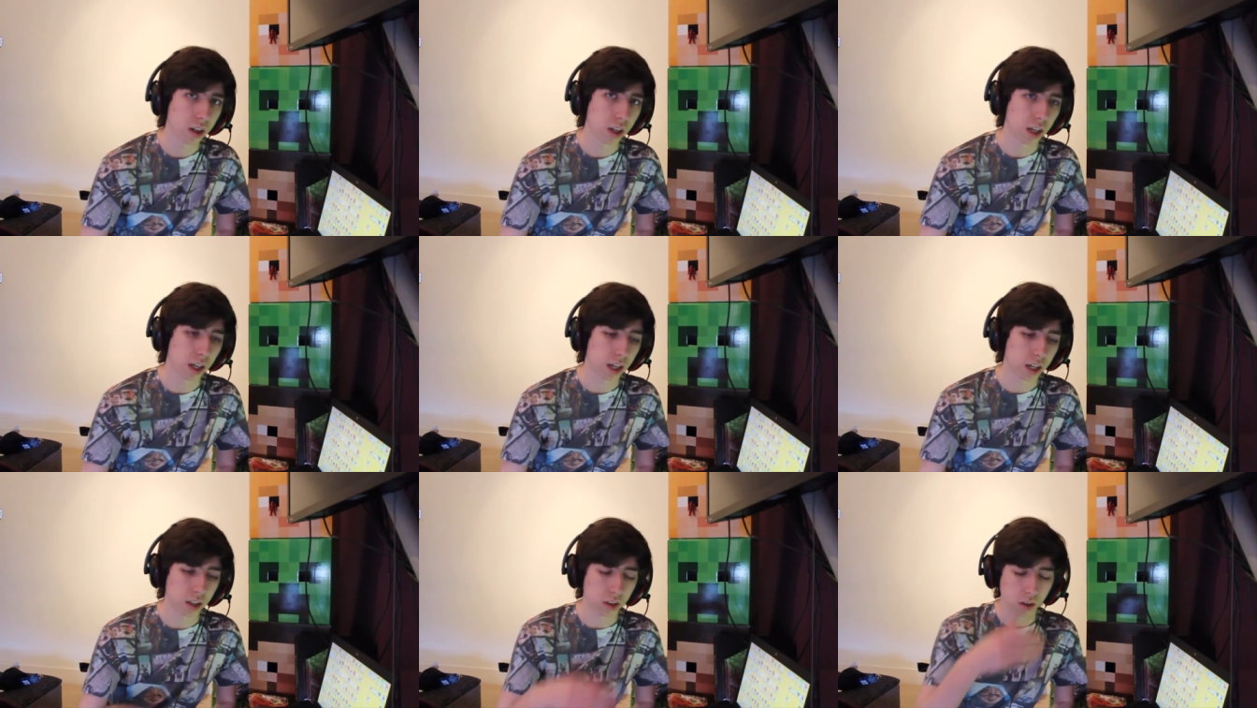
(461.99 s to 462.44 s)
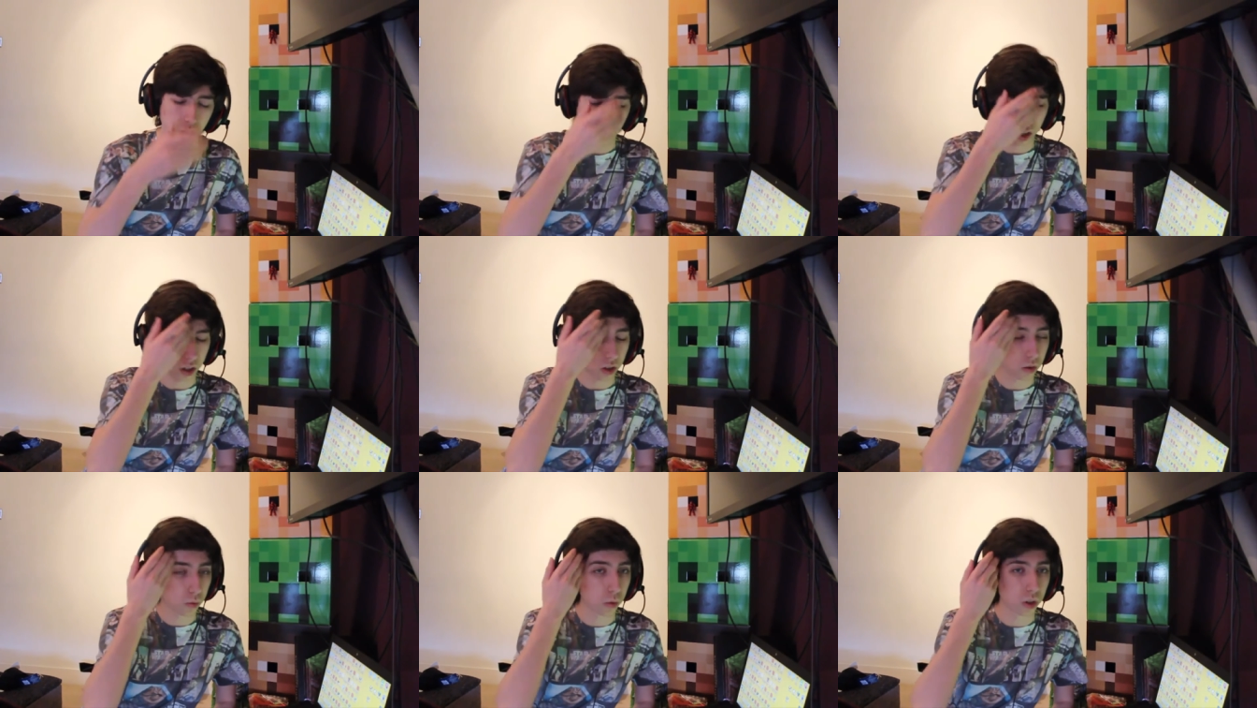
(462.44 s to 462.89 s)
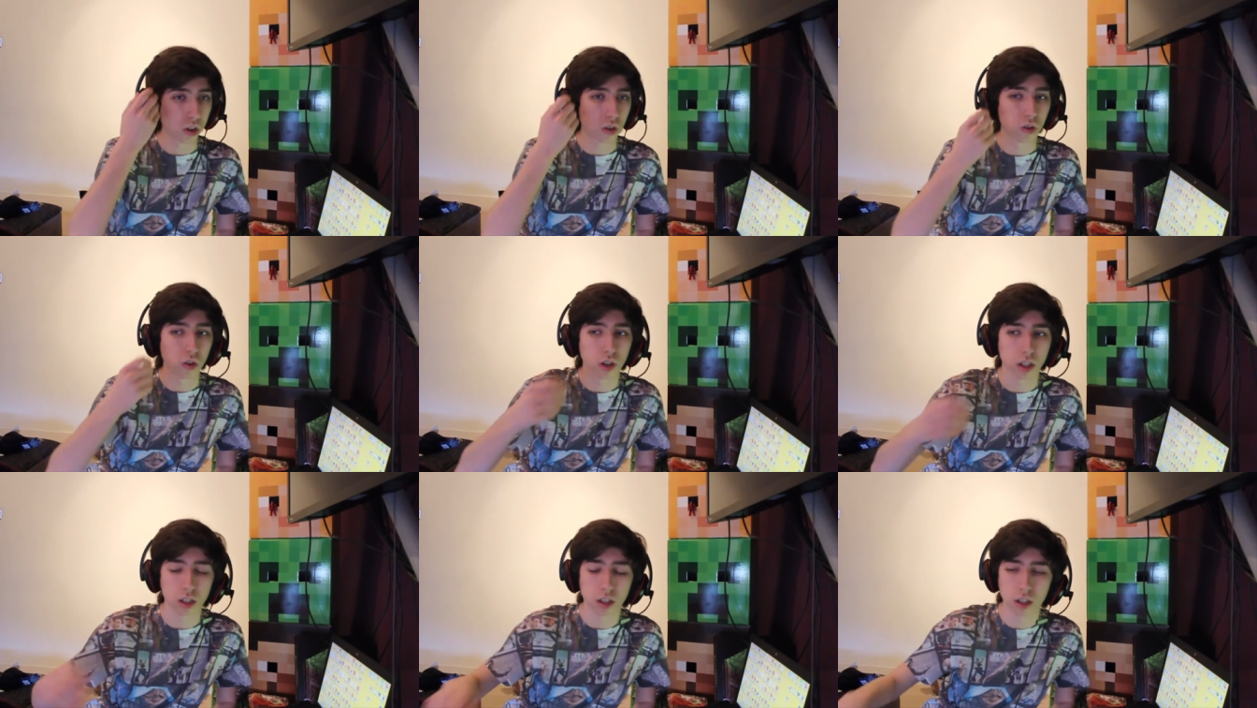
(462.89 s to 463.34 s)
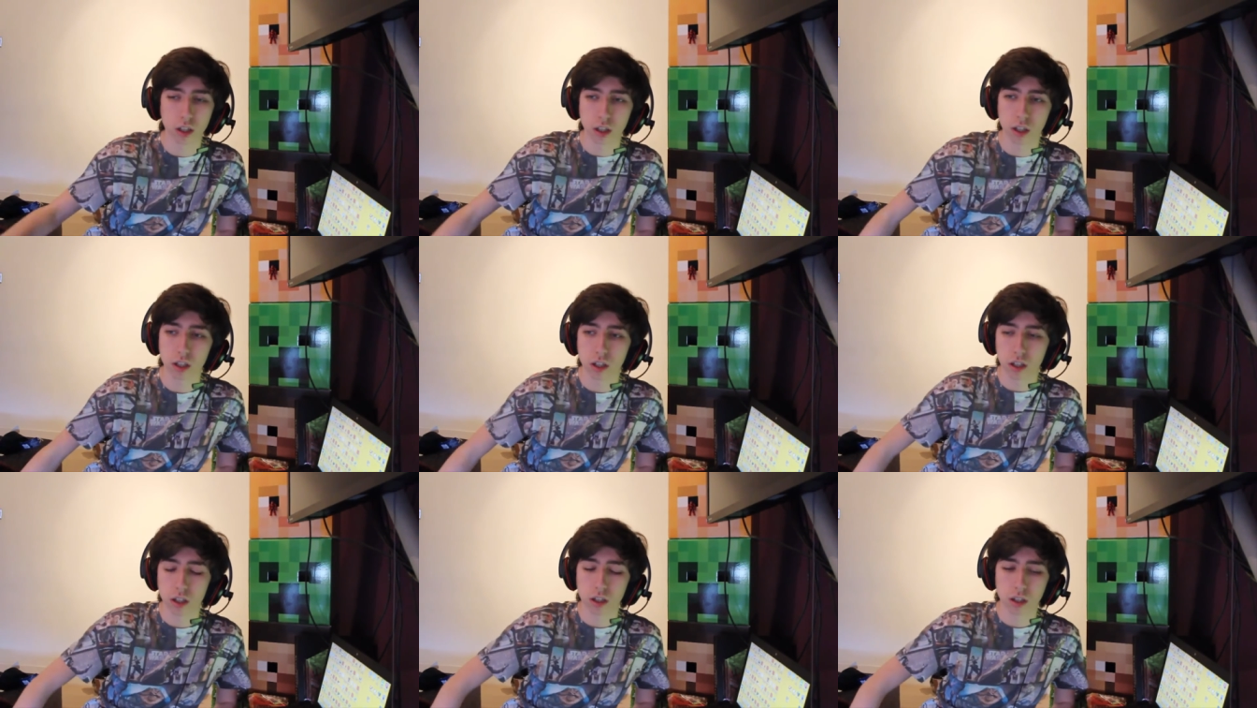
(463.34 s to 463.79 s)
and it's really annoying.
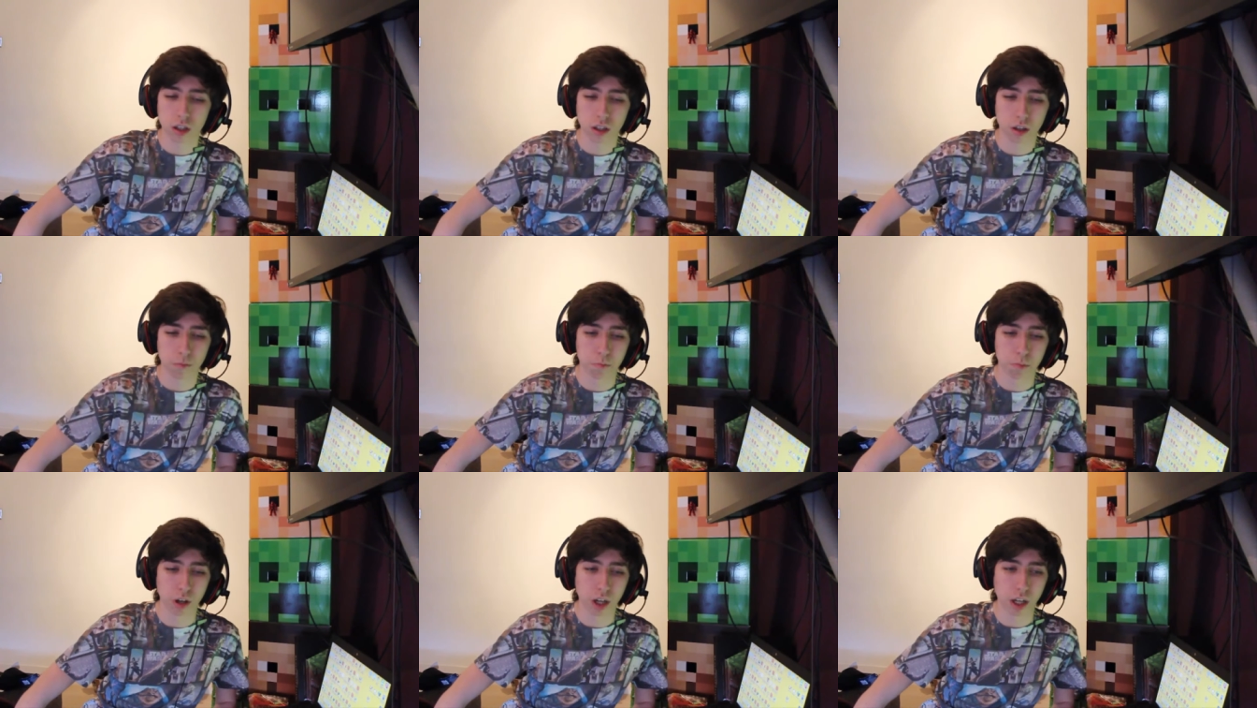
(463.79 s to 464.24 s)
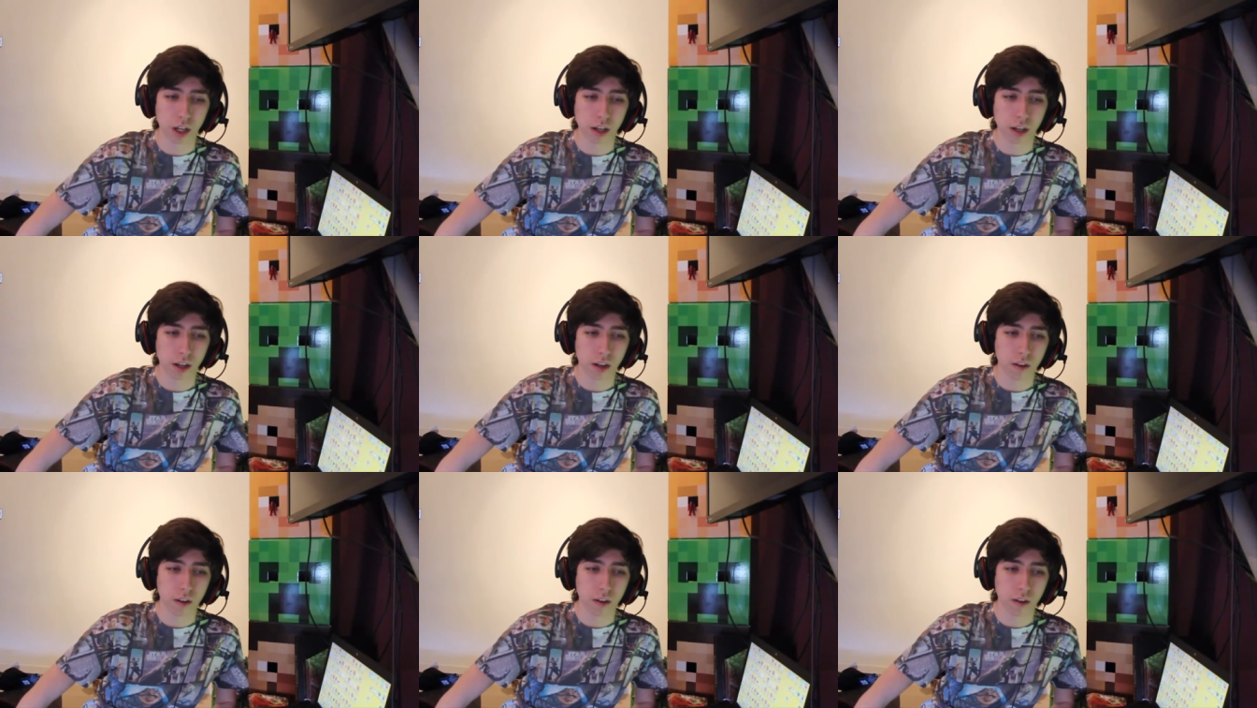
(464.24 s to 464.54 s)
But